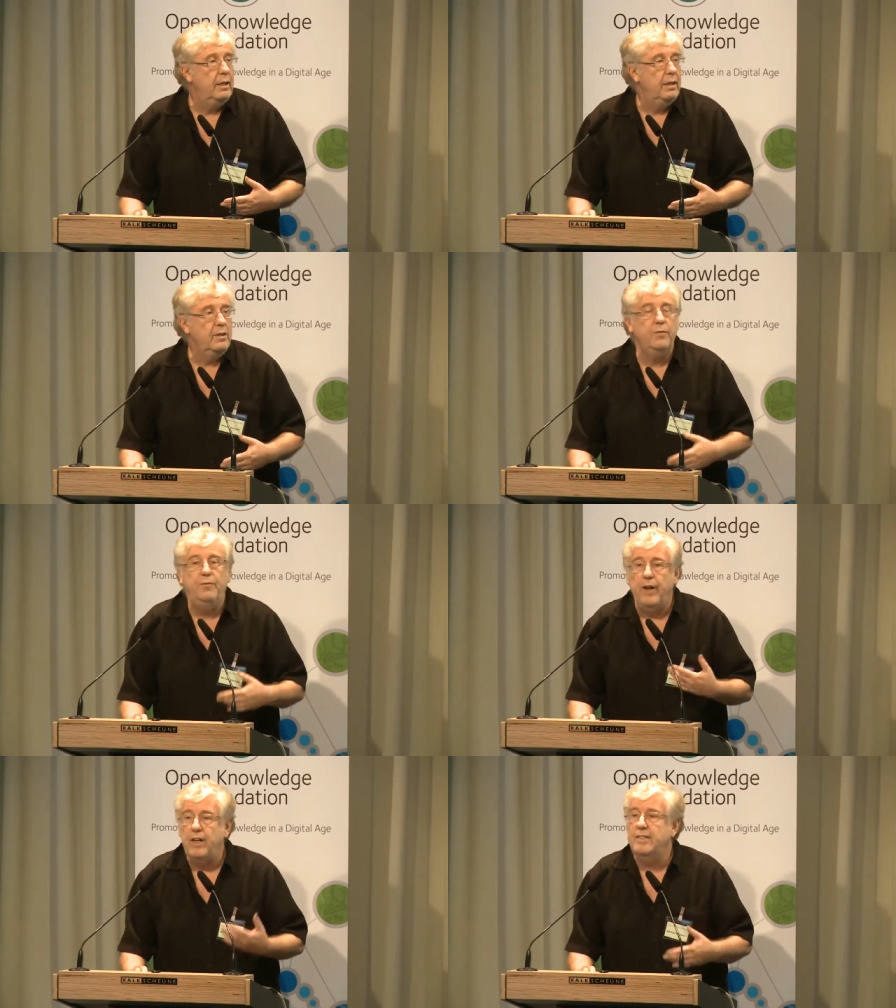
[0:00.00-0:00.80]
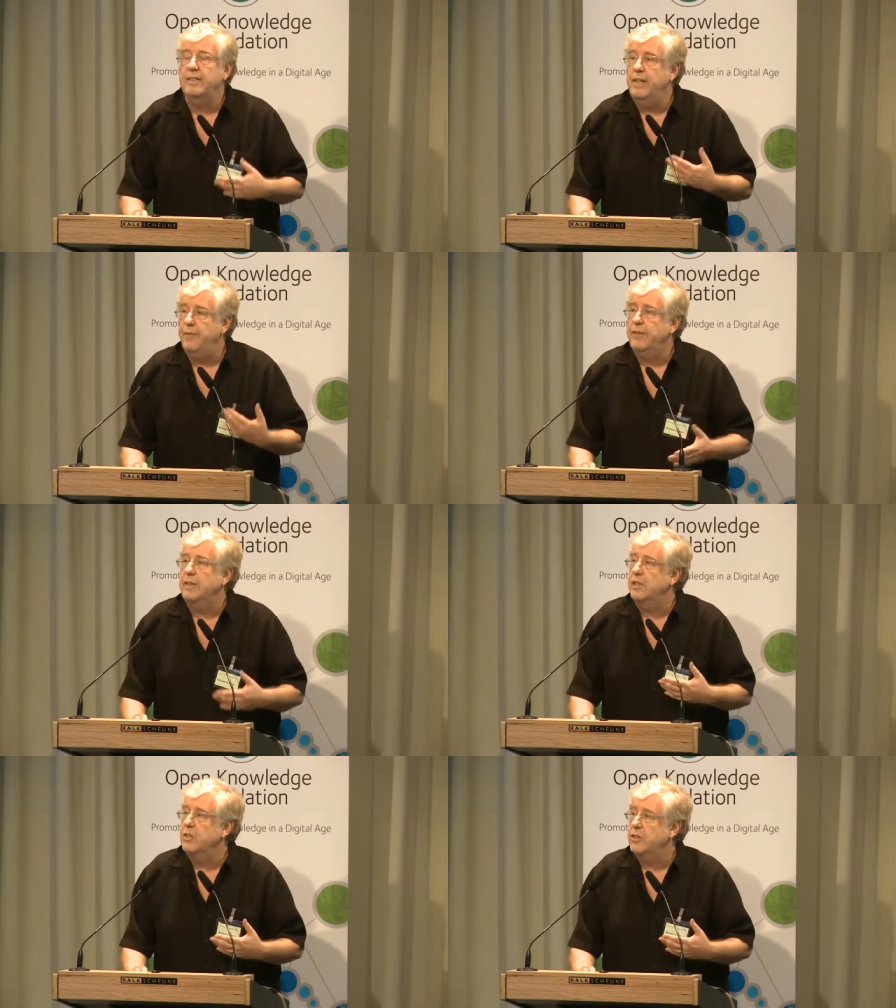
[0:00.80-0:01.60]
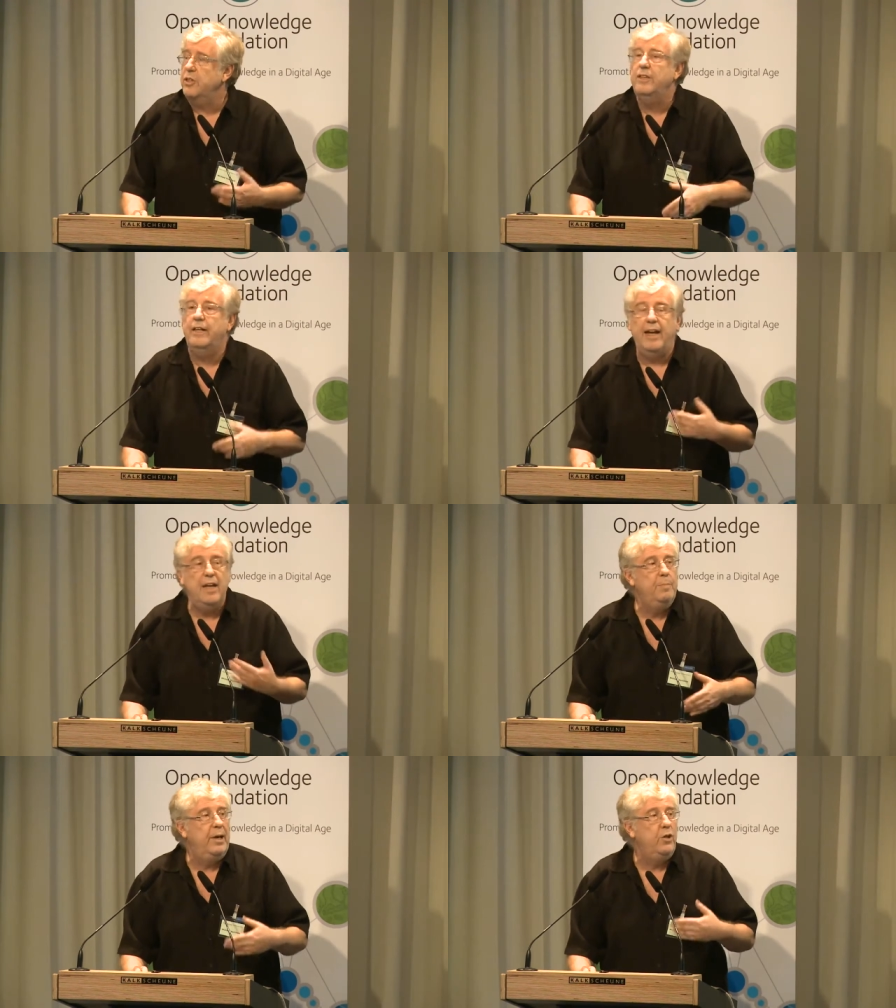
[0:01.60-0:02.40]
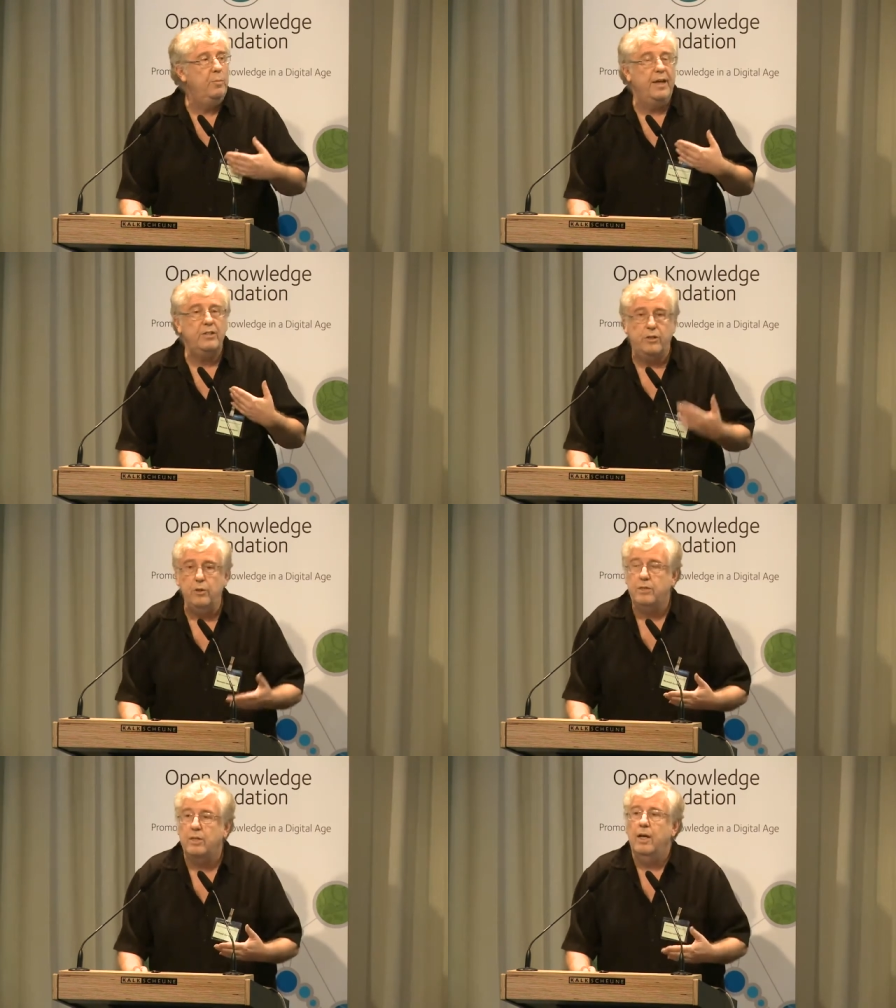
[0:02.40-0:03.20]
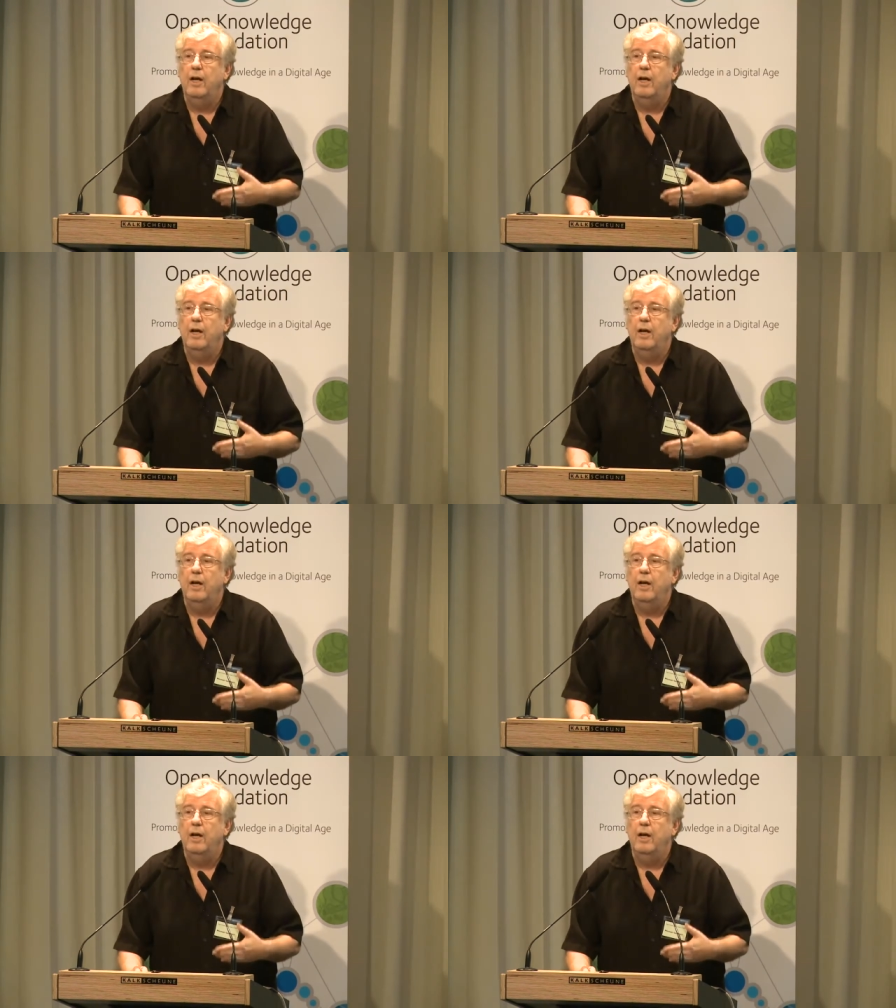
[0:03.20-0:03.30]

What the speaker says: There's a very significant concern that anybody who makes use